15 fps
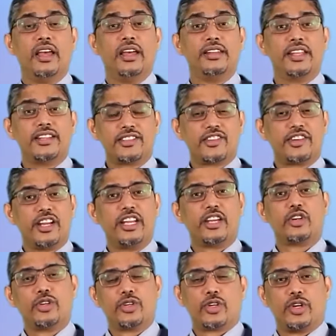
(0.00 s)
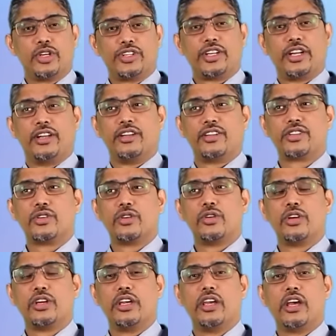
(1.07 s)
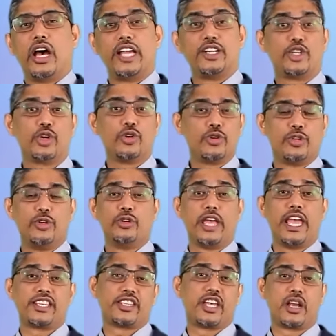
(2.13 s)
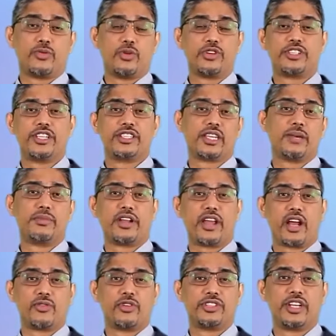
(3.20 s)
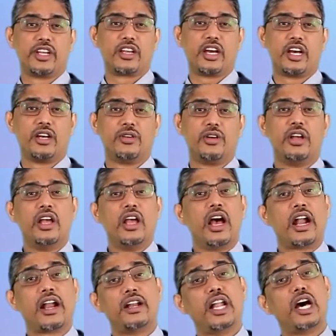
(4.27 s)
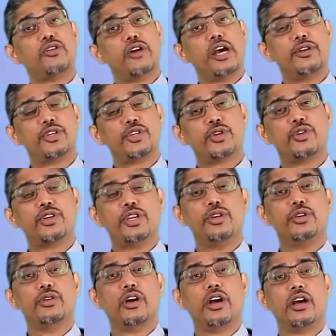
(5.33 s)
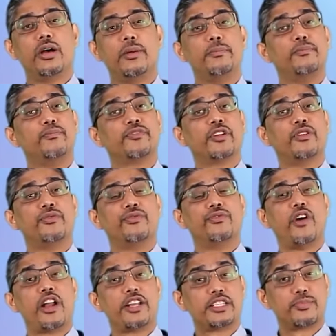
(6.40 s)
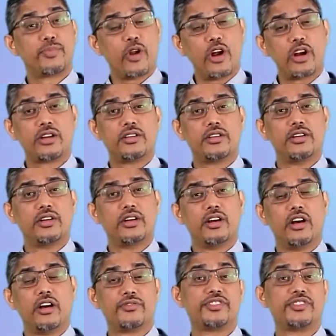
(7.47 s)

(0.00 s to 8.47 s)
That's really good question. So I showed you SROC, summary ROC curve, and now I showed you forest plot of